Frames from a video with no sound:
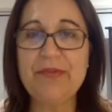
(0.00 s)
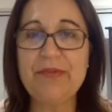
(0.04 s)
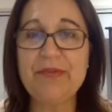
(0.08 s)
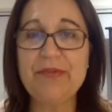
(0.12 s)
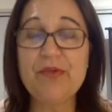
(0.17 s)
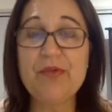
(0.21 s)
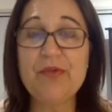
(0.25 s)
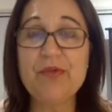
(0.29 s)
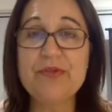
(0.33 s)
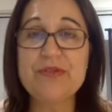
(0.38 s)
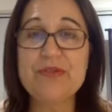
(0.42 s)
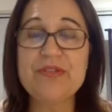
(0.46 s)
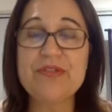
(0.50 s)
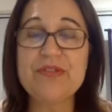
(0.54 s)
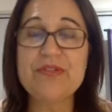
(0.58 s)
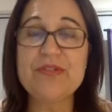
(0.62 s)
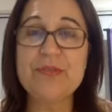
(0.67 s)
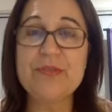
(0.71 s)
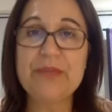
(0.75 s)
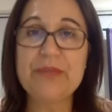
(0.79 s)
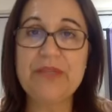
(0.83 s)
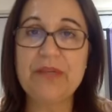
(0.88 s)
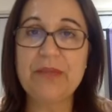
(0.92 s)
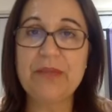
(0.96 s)
of course it's
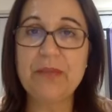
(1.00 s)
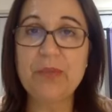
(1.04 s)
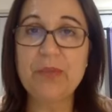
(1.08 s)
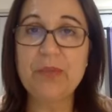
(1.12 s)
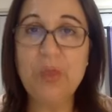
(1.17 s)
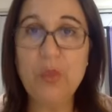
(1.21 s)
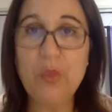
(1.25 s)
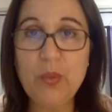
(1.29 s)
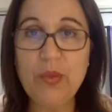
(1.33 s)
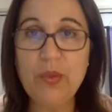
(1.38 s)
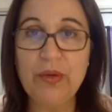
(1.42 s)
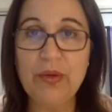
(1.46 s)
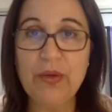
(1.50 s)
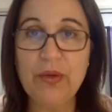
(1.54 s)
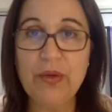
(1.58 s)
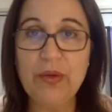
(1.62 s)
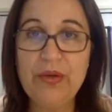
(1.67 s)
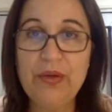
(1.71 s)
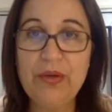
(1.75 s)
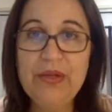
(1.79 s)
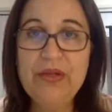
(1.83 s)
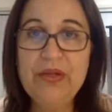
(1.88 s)
really important